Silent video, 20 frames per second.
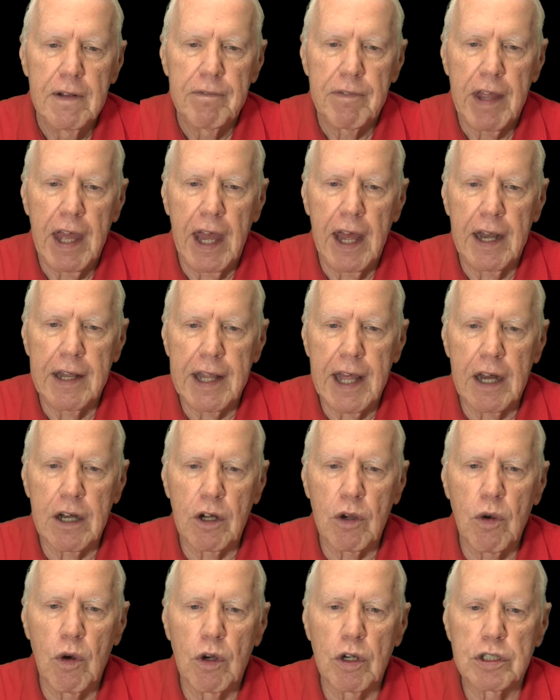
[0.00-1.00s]
And that,
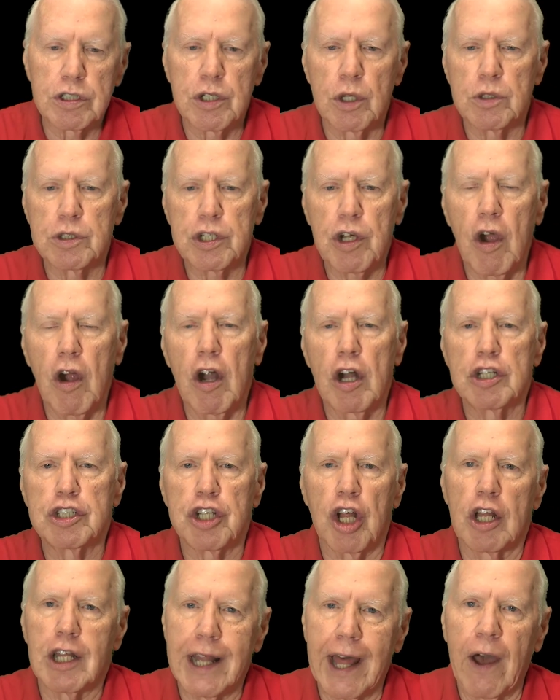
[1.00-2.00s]
of course, those cards
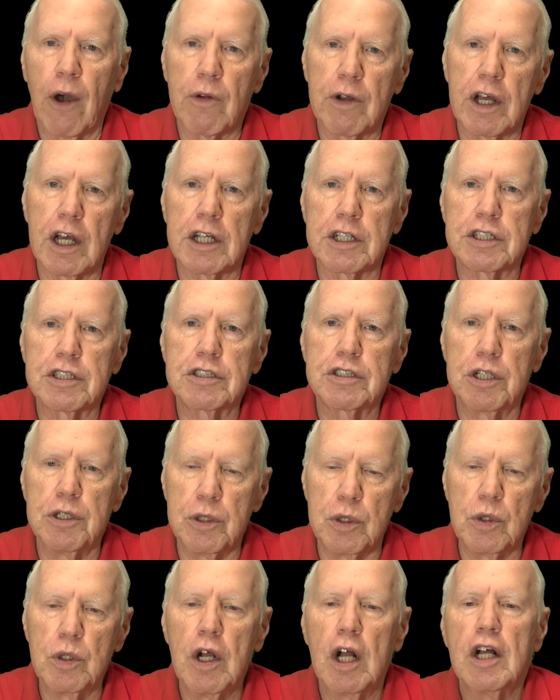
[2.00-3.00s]
allowed us
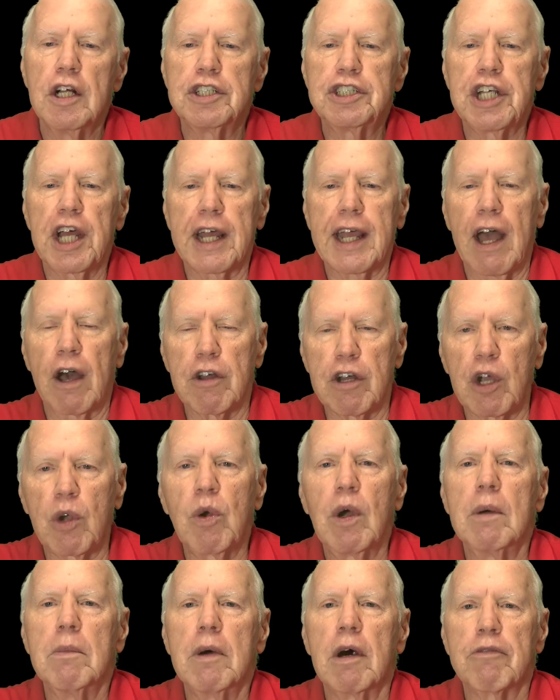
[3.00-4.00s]
to check out
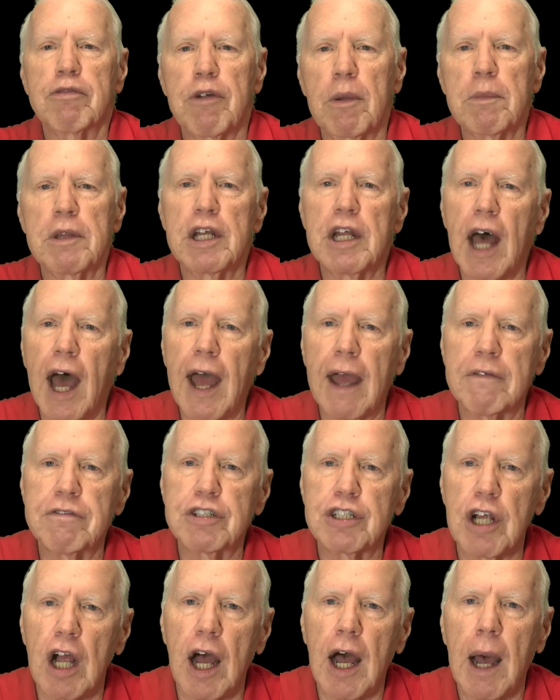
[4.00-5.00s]
equipment from the
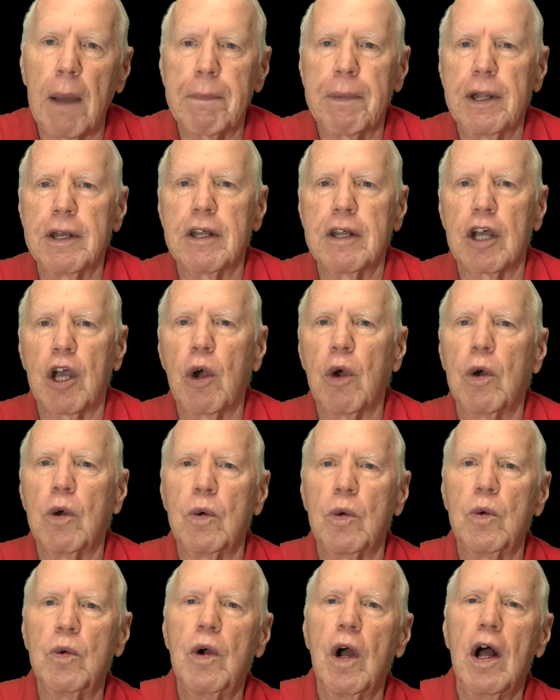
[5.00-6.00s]
dive shop and to
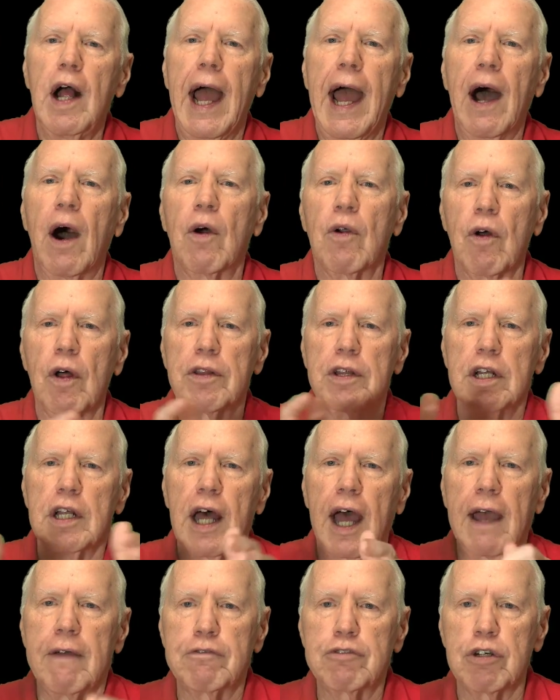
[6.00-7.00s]
go out on the
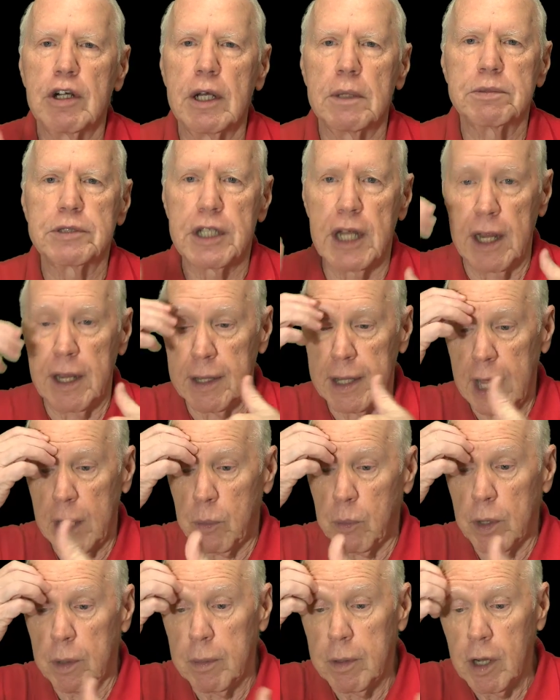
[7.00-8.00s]
dive trips. And they
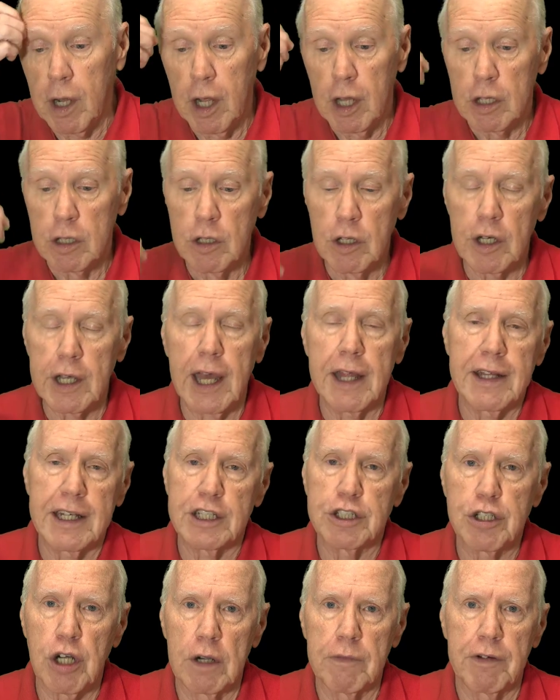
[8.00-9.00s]
would look at
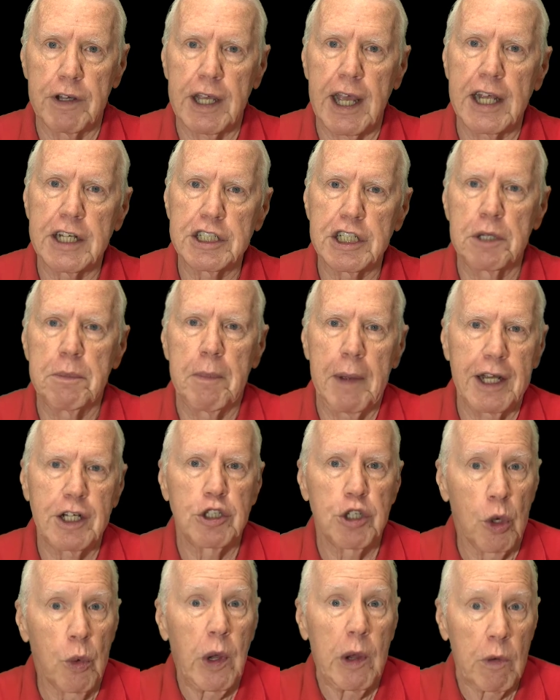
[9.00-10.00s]
these certifications and make
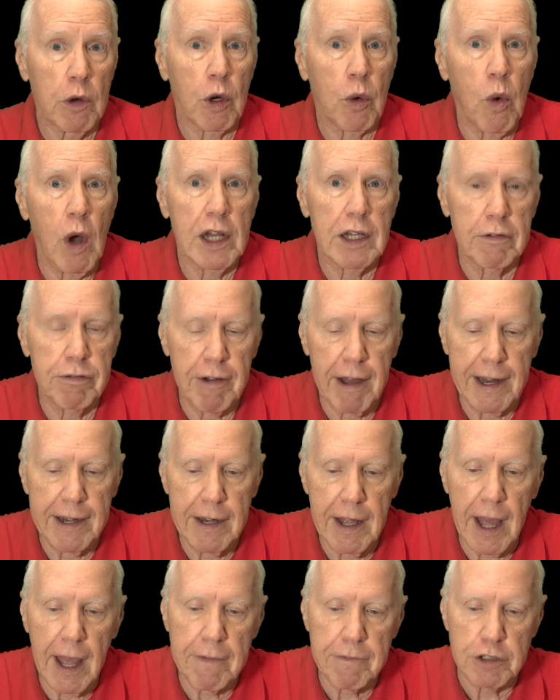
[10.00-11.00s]
sure we were qualified
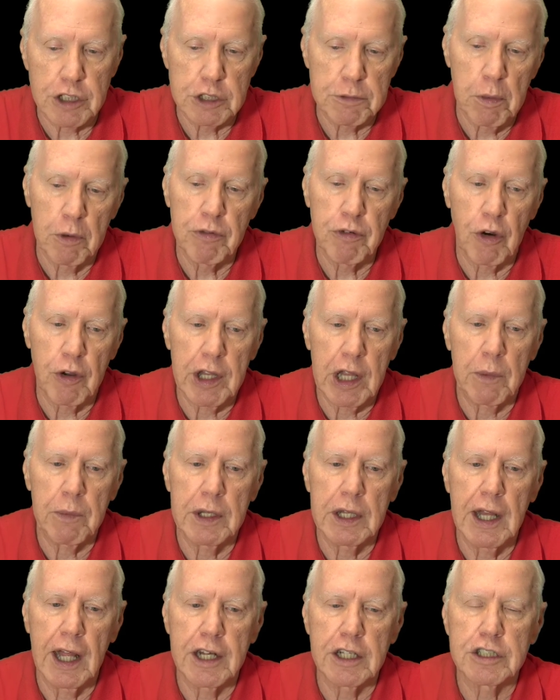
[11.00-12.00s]
divers before they
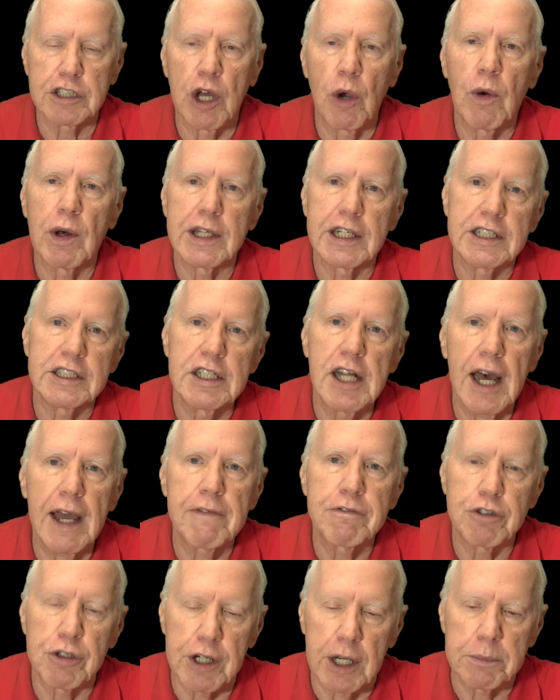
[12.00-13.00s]
would let us go on these
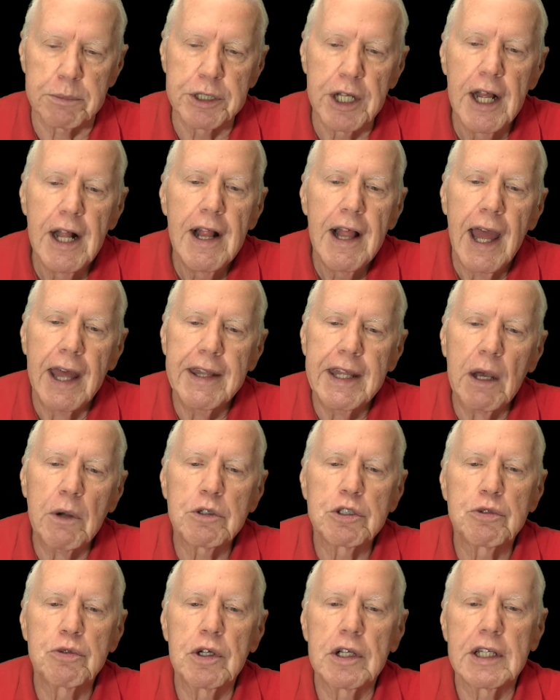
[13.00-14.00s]
dive trips. And that
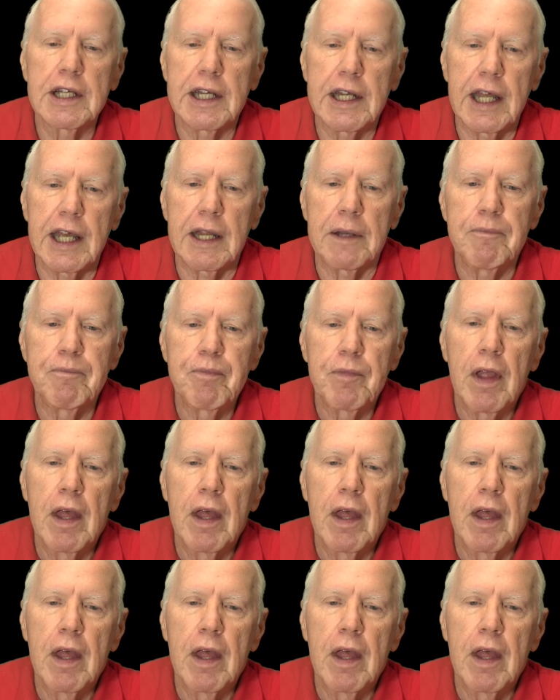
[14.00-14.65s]
was really neat.